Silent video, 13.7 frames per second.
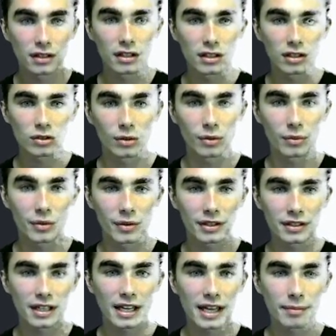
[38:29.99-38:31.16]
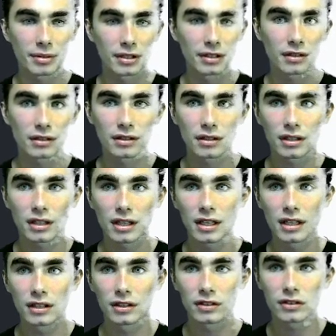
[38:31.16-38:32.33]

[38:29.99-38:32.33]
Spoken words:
So what we want to happen is